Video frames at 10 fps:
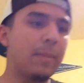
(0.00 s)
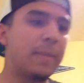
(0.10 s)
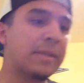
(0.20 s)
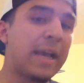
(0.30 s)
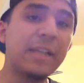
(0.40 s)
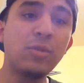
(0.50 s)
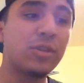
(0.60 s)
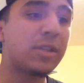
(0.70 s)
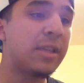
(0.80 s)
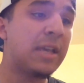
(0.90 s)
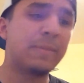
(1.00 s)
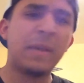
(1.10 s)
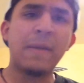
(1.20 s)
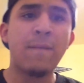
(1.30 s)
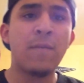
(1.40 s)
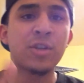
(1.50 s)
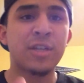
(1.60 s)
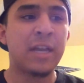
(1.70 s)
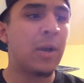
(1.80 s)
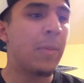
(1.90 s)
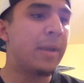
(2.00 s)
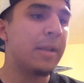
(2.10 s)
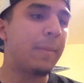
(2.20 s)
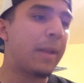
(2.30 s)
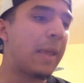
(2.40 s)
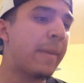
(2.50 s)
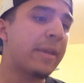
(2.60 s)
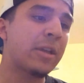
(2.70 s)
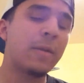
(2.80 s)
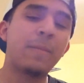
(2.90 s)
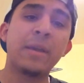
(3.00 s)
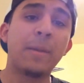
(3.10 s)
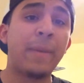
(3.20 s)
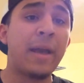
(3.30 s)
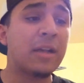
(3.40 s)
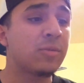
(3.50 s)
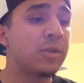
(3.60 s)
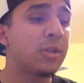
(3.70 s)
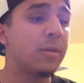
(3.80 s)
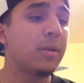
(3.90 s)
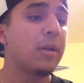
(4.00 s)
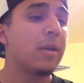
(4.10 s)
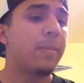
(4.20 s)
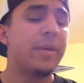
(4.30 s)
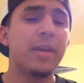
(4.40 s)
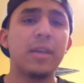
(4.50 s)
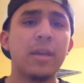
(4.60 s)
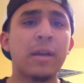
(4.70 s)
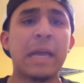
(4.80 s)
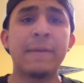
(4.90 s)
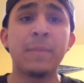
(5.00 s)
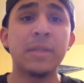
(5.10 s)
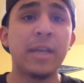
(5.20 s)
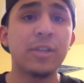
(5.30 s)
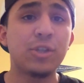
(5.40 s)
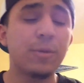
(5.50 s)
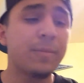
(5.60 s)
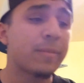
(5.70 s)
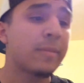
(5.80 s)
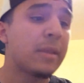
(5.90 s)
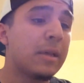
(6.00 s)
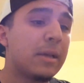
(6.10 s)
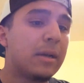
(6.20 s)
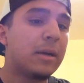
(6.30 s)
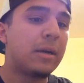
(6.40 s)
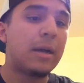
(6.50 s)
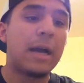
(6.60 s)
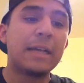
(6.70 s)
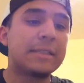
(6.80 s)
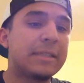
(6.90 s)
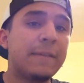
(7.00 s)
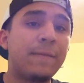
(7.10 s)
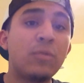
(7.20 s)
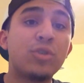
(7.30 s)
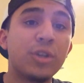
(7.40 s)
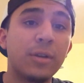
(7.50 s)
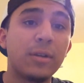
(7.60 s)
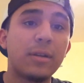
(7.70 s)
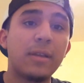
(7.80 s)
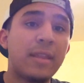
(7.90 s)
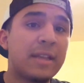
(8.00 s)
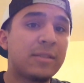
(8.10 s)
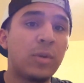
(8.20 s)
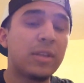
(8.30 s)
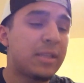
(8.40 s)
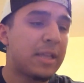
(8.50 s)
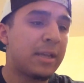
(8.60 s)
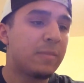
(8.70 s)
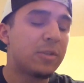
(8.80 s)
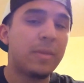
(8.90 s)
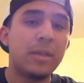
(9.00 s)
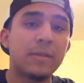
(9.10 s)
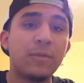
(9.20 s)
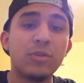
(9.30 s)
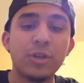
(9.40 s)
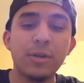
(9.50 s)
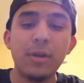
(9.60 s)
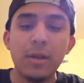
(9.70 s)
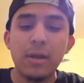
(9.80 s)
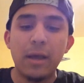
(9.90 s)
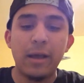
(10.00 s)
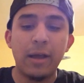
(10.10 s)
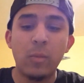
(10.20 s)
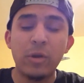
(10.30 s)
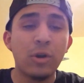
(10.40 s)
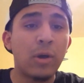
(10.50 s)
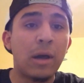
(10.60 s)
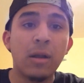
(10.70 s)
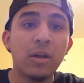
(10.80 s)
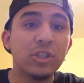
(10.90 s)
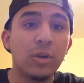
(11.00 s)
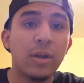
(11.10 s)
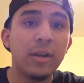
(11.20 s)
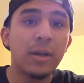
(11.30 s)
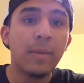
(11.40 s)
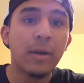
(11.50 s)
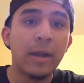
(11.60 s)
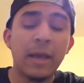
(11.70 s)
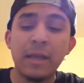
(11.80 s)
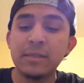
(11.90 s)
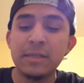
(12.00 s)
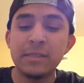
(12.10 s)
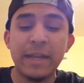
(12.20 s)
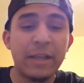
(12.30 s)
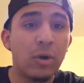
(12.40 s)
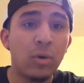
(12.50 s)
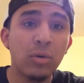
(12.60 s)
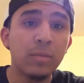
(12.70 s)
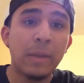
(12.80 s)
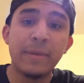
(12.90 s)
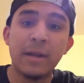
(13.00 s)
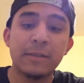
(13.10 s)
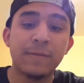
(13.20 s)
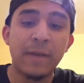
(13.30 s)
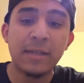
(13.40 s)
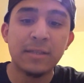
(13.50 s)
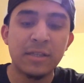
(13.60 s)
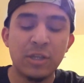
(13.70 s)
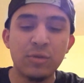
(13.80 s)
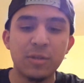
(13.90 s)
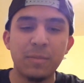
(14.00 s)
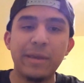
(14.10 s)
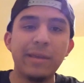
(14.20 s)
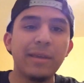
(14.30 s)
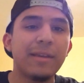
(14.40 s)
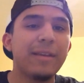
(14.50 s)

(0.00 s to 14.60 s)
besides those things, being versatile, being a playmaker, being a pass rusher, being young, having potential, I see future. That's one thing that comes to me is future. We don't know how long Jolon Dunbar has. He's getting old, maybe not as fast as he used to be.